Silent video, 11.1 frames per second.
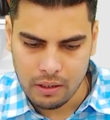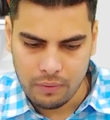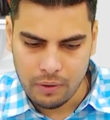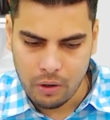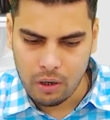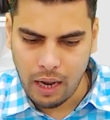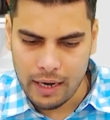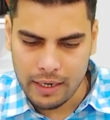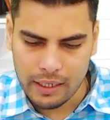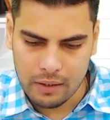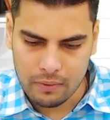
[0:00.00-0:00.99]
We got
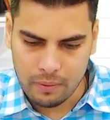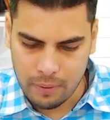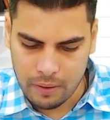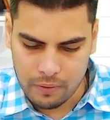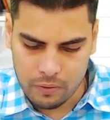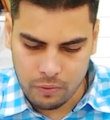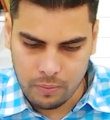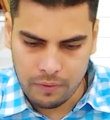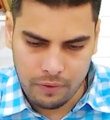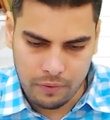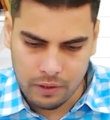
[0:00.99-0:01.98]
IT equipment which would
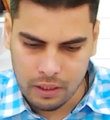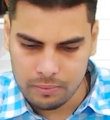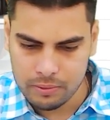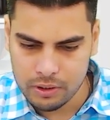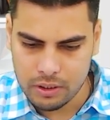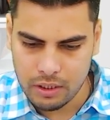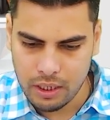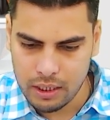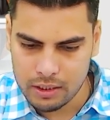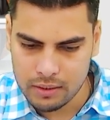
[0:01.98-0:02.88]
be 15 percentage.